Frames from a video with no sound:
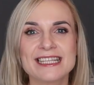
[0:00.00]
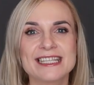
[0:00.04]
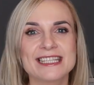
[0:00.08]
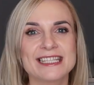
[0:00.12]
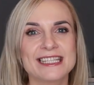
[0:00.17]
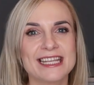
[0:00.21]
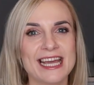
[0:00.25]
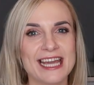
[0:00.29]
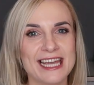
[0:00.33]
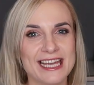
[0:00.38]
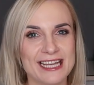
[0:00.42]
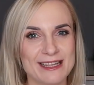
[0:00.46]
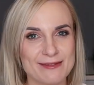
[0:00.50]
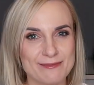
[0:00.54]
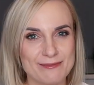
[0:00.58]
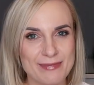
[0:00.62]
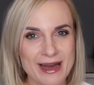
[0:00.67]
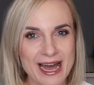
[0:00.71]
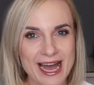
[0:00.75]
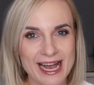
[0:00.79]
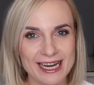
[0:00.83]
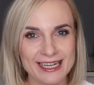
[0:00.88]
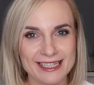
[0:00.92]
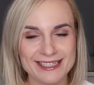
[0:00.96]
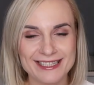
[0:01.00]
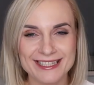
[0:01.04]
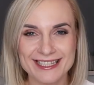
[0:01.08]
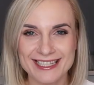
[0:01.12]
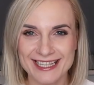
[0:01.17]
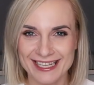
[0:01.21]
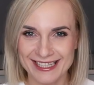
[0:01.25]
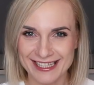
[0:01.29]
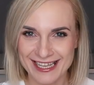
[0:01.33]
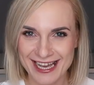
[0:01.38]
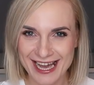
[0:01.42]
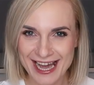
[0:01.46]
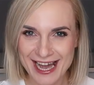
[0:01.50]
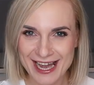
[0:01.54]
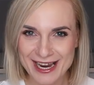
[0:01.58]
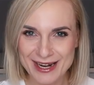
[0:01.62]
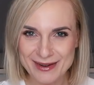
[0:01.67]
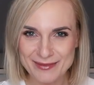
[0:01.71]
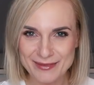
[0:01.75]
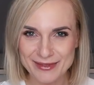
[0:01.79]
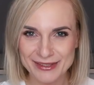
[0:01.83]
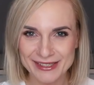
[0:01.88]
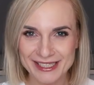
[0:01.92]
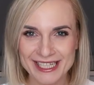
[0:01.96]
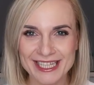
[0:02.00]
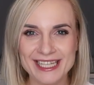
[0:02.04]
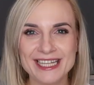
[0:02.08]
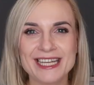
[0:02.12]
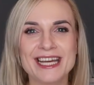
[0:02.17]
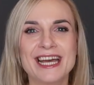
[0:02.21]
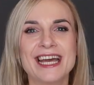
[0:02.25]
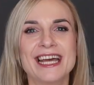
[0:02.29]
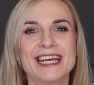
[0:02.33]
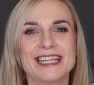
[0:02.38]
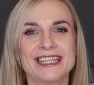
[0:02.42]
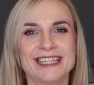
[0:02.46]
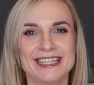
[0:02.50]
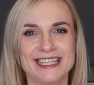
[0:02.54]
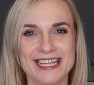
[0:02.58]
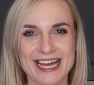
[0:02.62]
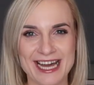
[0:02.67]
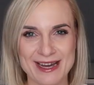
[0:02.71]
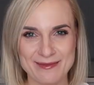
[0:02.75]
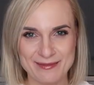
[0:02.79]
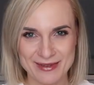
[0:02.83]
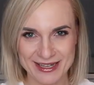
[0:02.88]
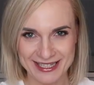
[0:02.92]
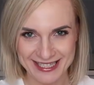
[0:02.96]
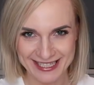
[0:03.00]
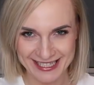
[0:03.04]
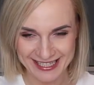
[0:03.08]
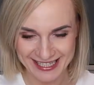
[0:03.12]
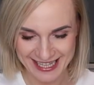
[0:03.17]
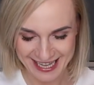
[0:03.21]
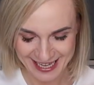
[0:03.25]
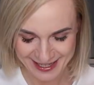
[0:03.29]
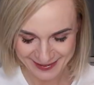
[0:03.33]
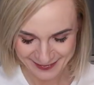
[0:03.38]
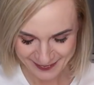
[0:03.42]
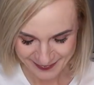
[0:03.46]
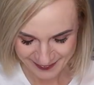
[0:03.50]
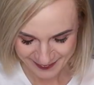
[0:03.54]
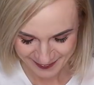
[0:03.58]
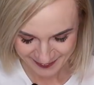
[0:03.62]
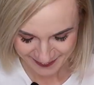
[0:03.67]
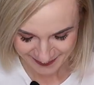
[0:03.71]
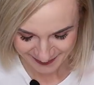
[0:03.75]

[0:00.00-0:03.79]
Stay in balance and harmony. Namaste.